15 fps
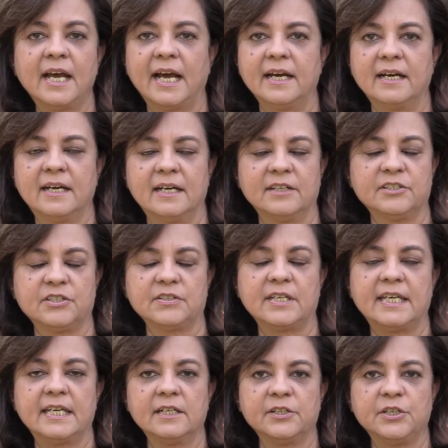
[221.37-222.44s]
uh, to
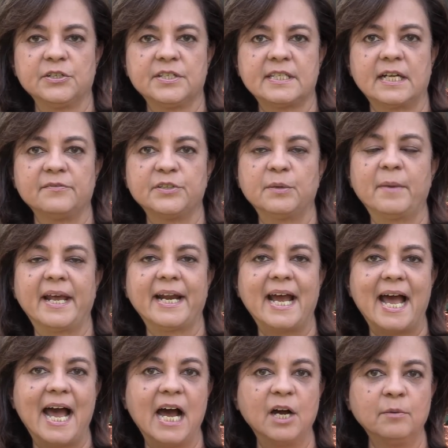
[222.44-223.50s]
heal yourself, no matter
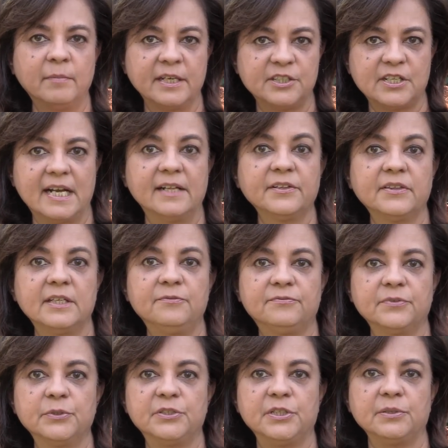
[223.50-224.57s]
how much healthy
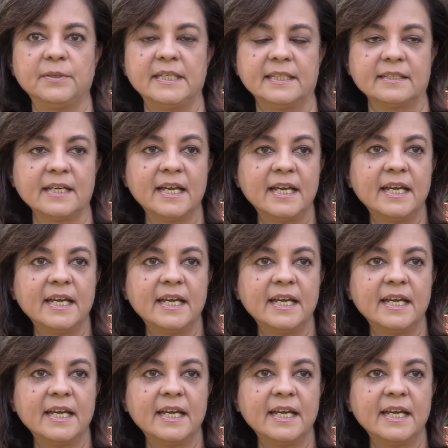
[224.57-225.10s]
food you eat,